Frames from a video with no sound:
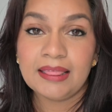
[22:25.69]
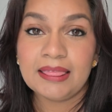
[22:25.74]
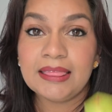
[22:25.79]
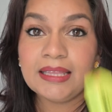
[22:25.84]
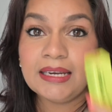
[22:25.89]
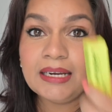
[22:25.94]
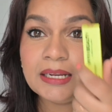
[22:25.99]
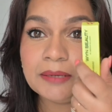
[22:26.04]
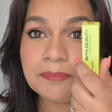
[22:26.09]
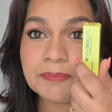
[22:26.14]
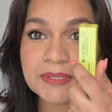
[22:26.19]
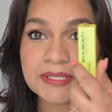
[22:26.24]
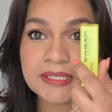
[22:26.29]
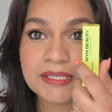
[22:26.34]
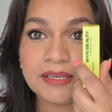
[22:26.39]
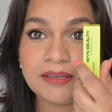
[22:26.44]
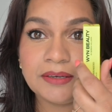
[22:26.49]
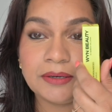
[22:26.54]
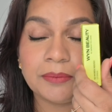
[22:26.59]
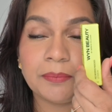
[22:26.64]
The lip
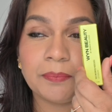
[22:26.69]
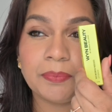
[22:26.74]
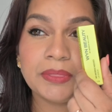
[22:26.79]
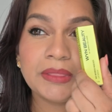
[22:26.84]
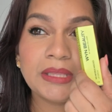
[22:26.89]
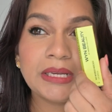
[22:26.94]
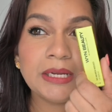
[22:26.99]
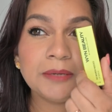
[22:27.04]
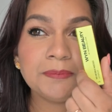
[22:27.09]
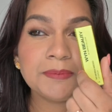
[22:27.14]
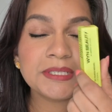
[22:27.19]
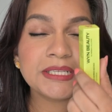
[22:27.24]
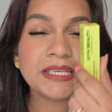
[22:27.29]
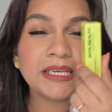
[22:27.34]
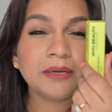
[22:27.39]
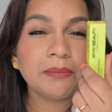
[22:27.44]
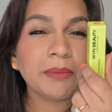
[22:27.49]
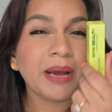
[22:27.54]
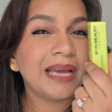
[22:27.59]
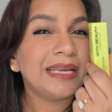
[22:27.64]
serum,
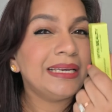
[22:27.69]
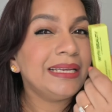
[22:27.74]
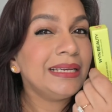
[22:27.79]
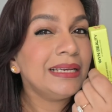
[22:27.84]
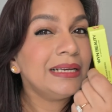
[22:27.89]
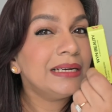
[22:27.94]
I need